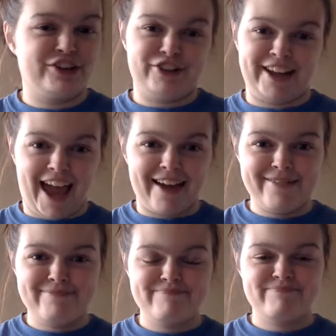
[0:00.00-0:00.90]
her dad,
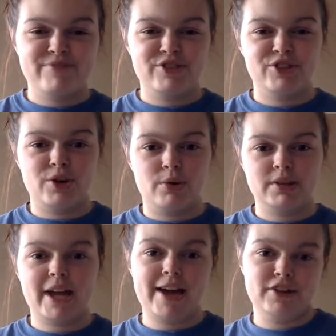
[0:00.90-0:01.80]
so
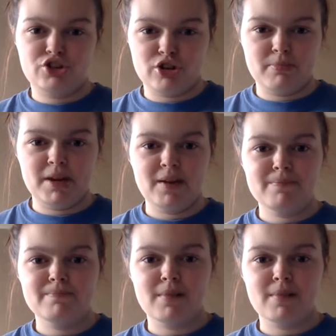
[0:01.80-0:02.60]
it's kind of trippy.